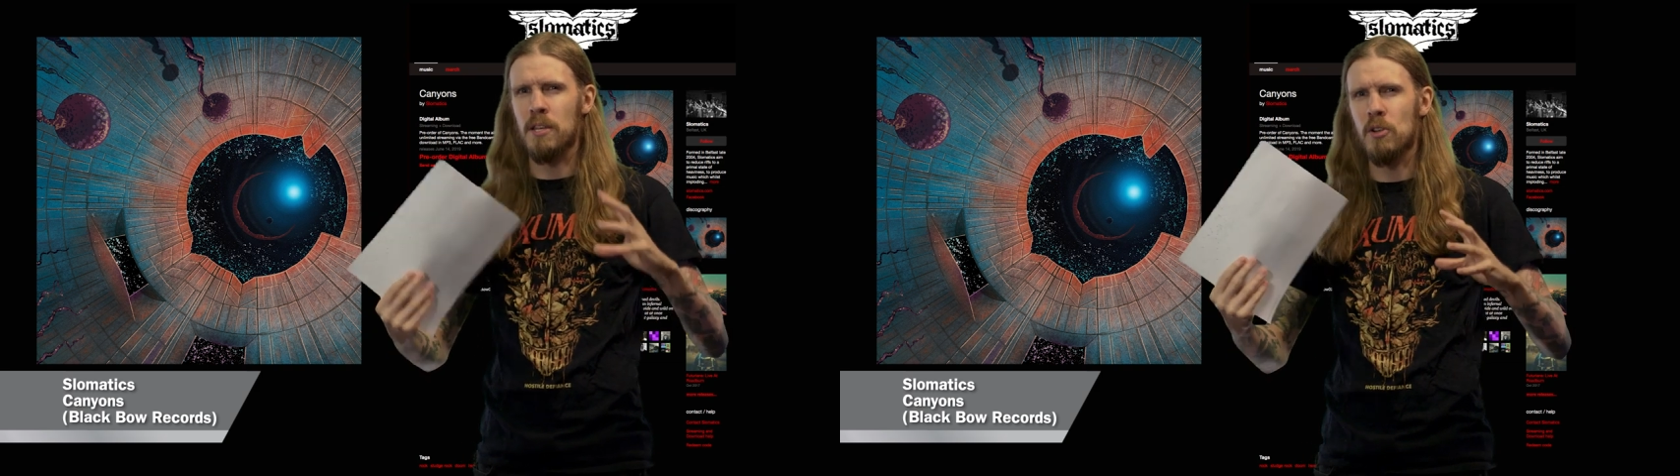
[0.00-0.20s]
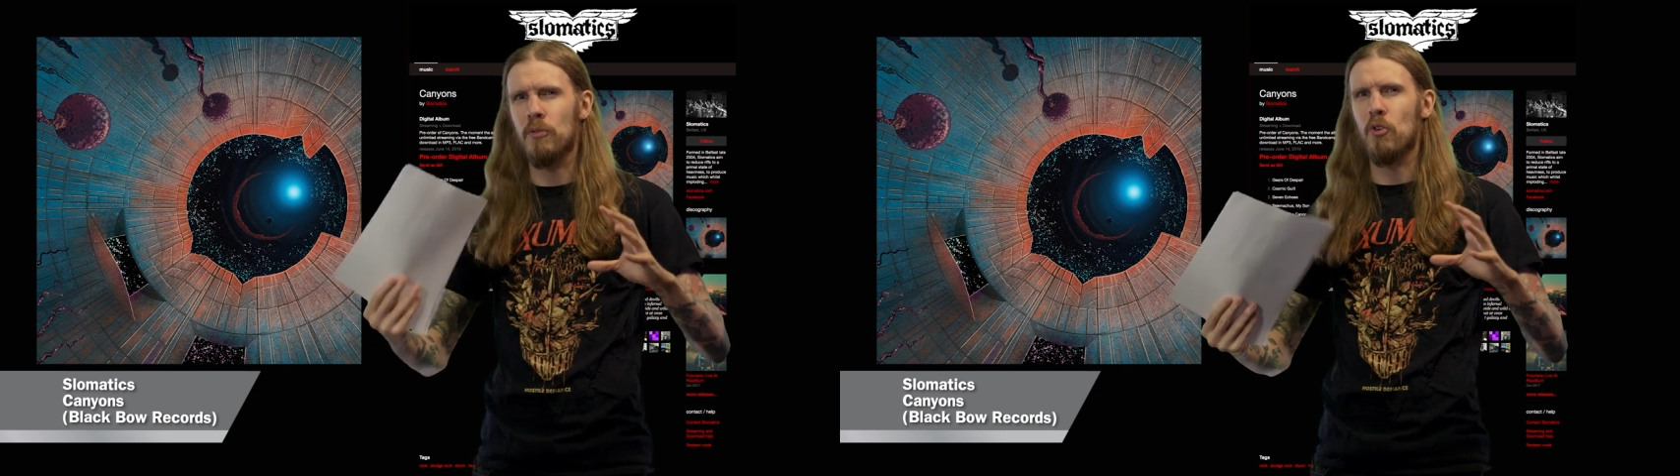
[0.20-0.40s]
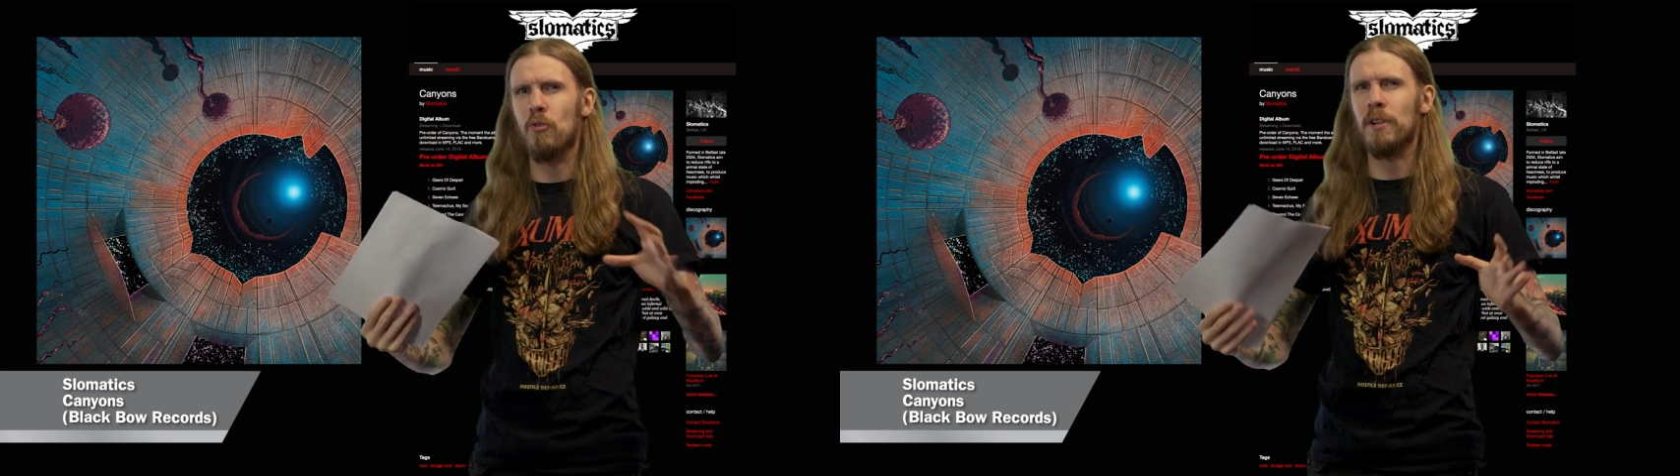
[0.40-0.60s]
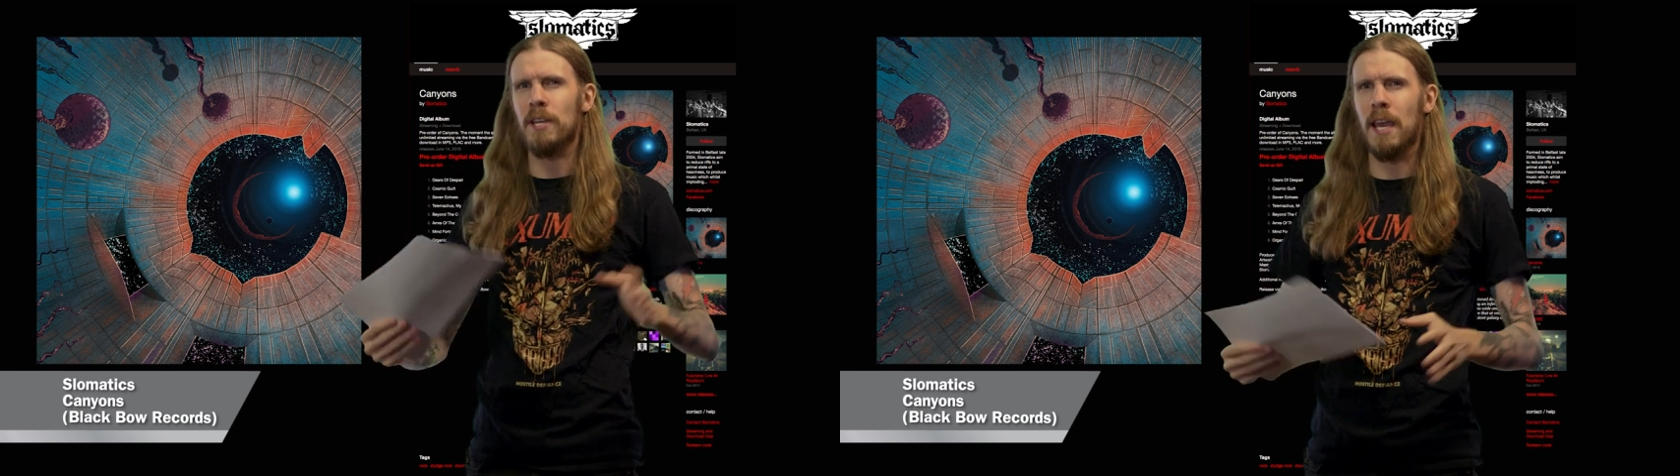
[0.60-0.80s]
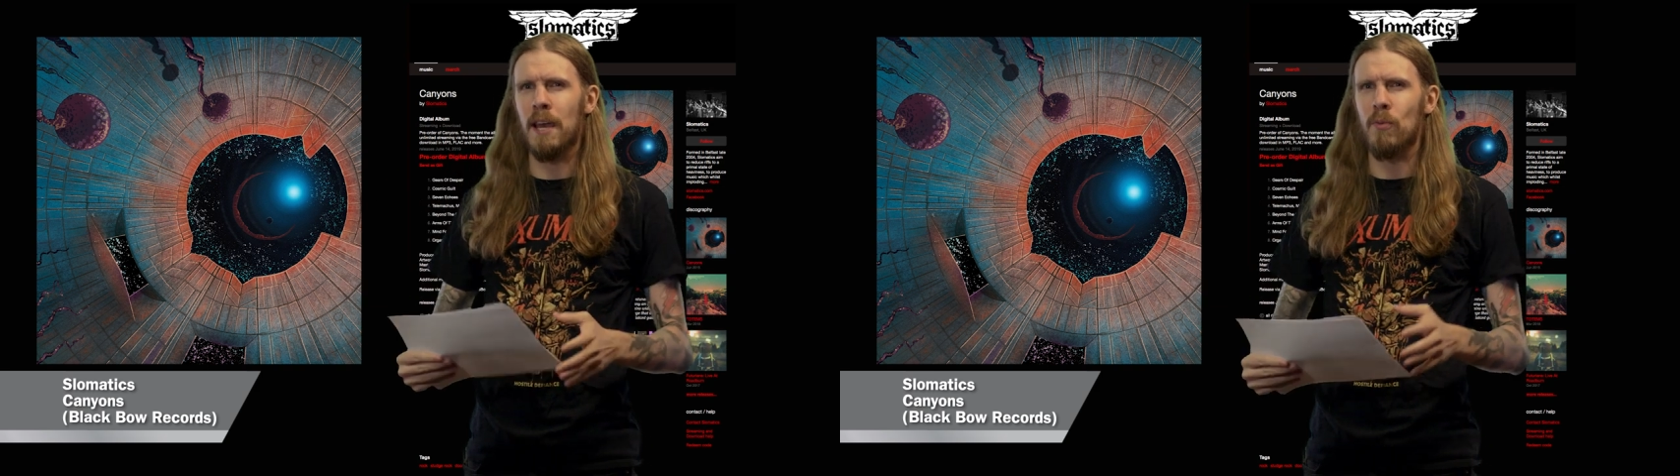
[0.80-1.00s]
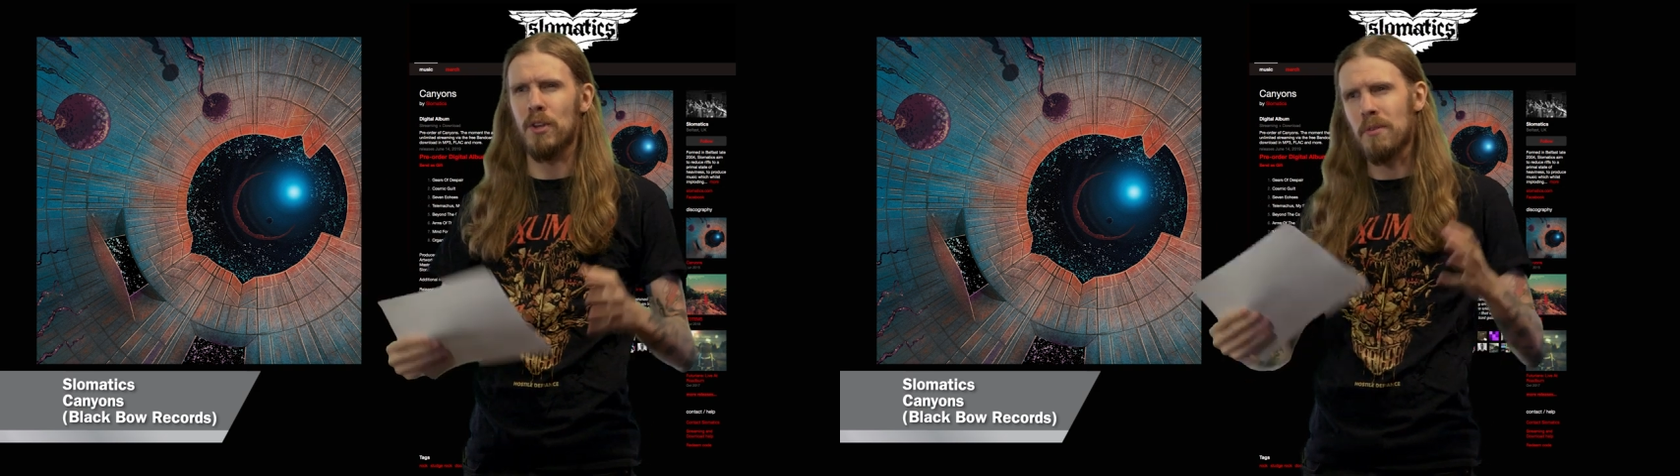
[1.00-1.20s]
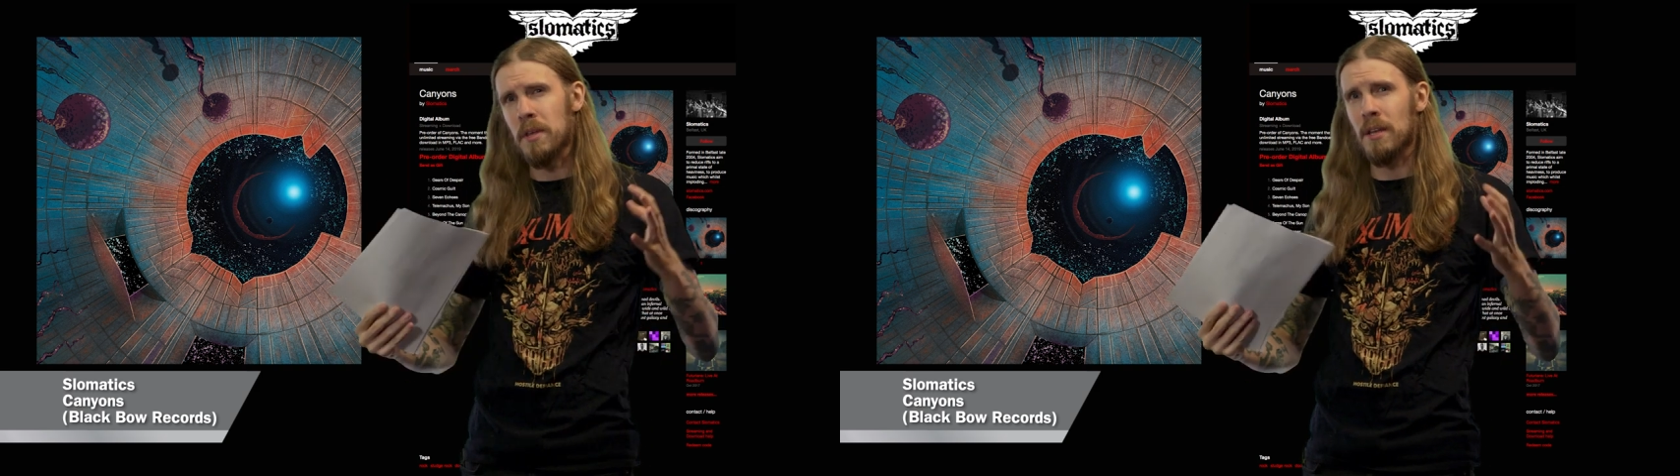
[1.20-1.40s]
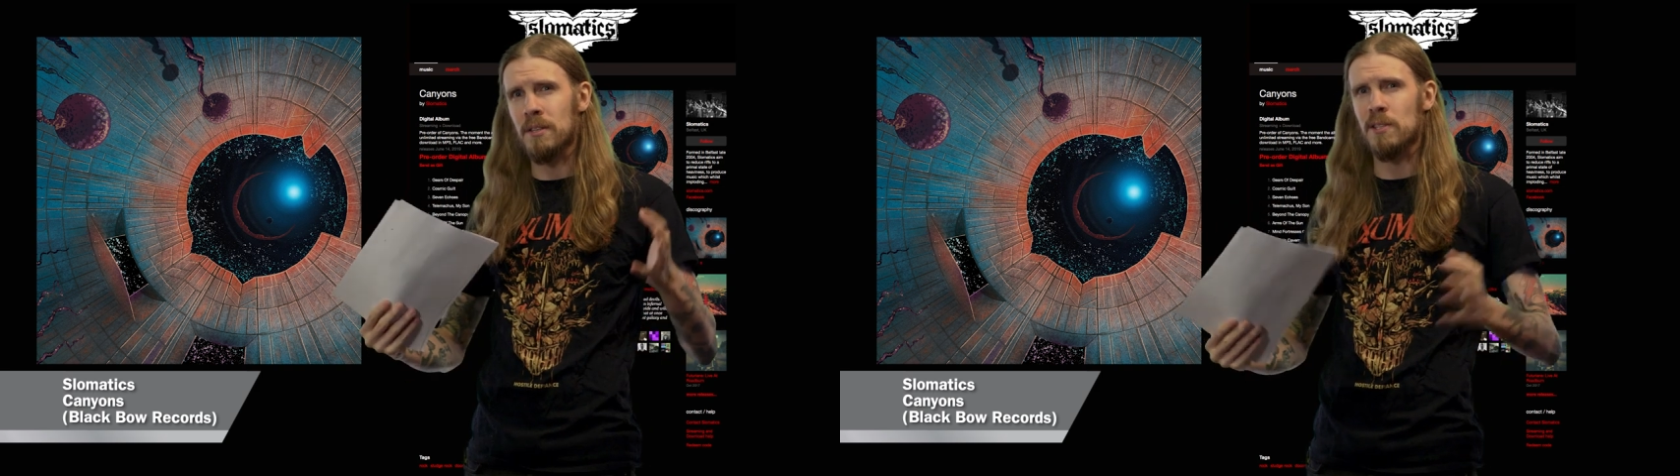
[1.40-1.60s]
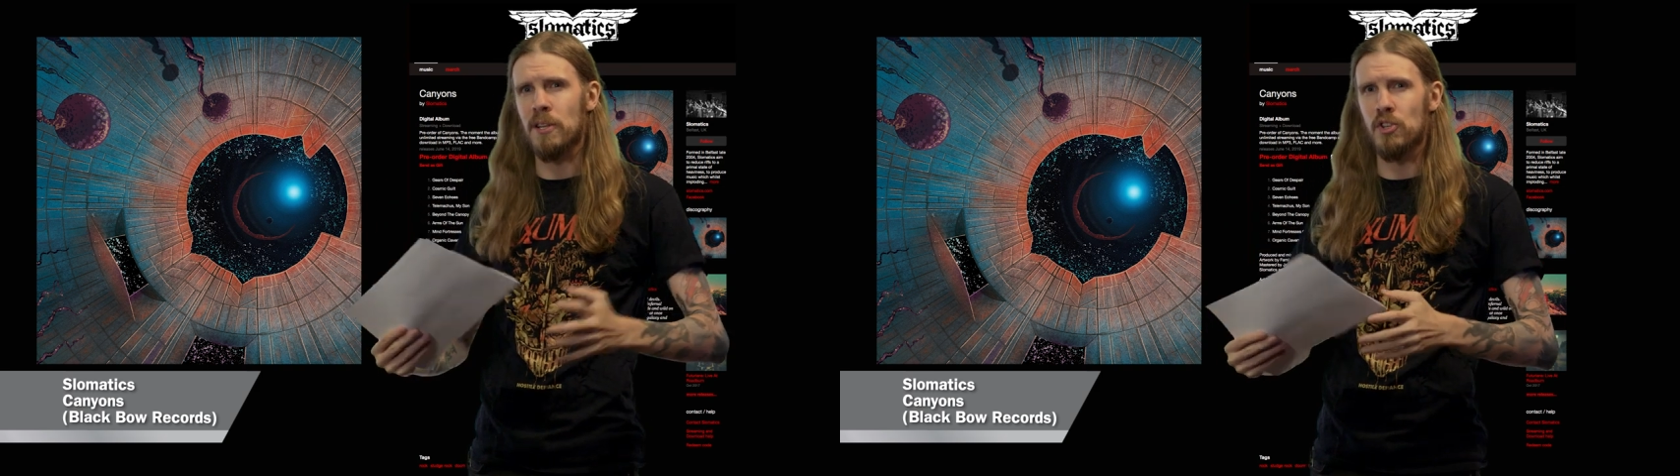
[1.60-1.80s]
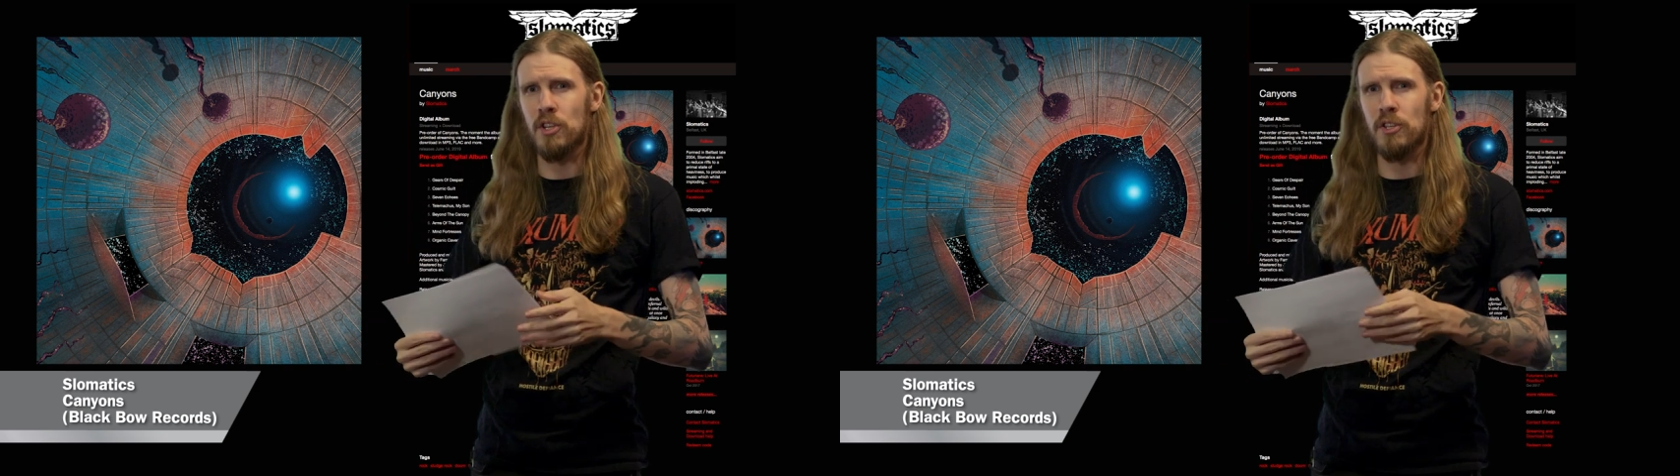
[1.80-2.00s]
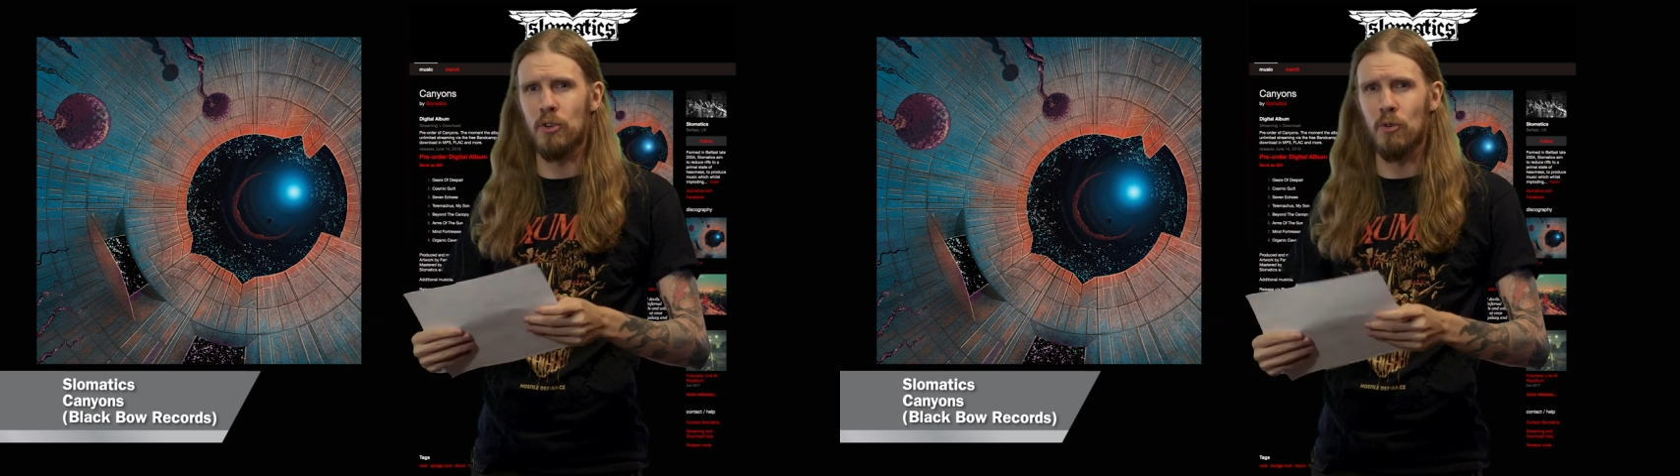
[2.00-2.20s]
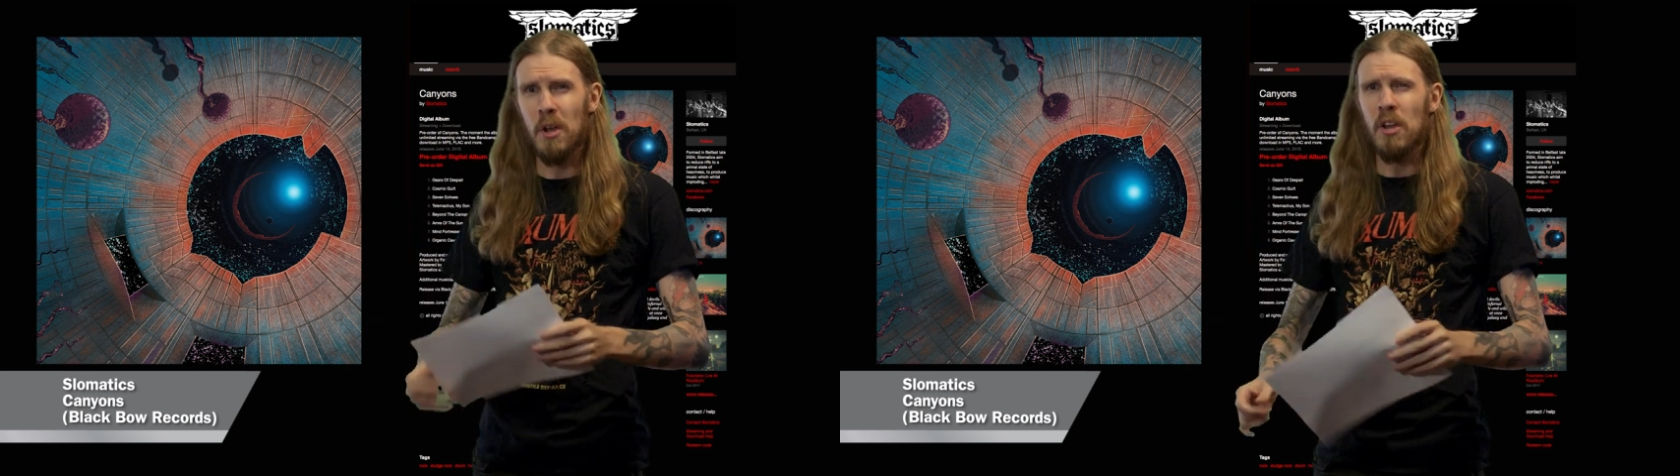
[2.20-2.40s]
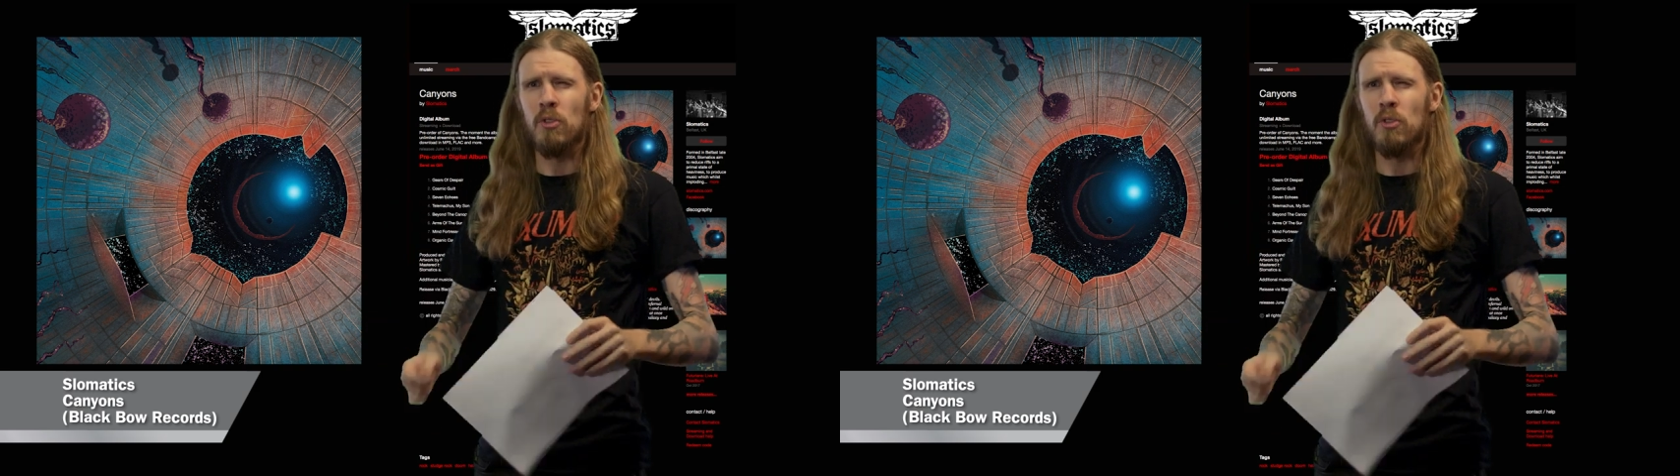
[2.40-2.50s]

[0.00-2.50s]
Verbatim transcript: you don't normally get when you think of sludgy doom.